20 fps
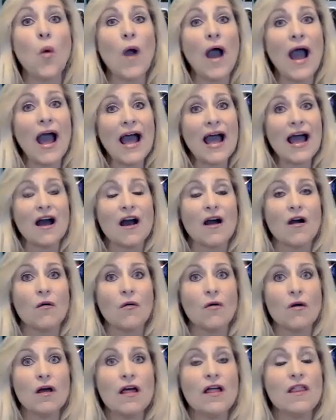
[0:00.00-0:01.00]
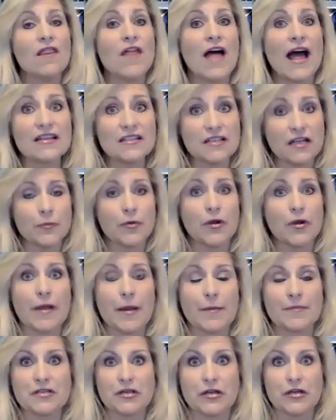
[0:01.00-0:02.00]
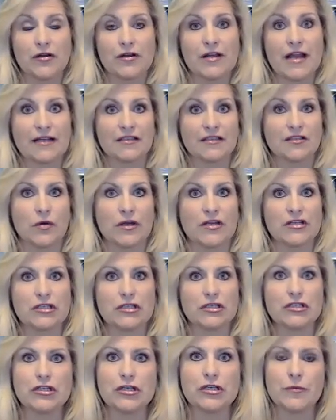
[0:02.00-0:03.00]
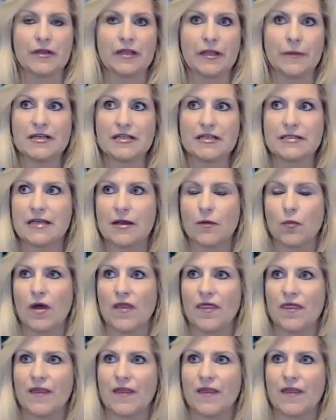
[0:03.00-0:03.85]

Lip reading: wow, that's going to bring me up to your next question too. But let me just say one